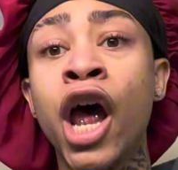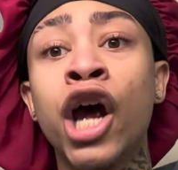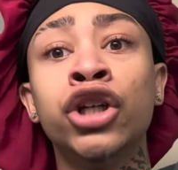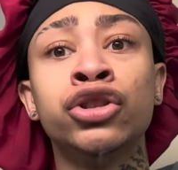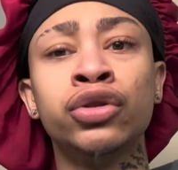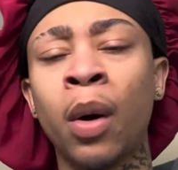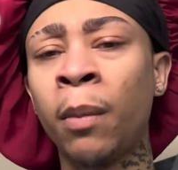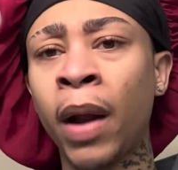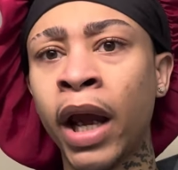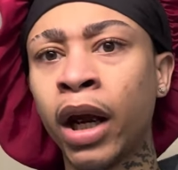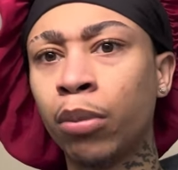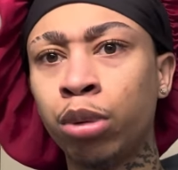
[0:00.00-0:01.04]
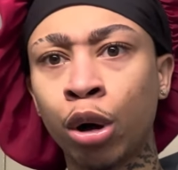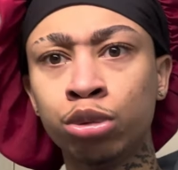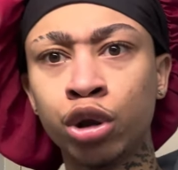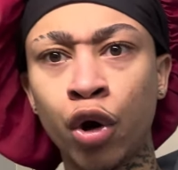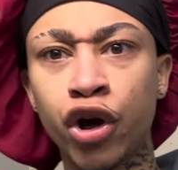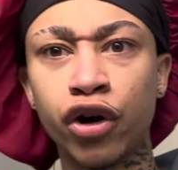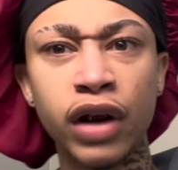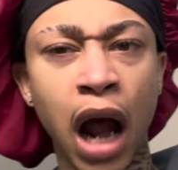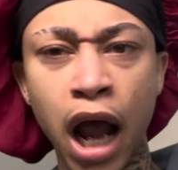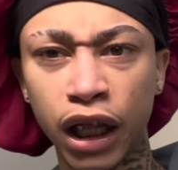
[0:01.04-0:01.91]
So I'm like, bro, no, you're not.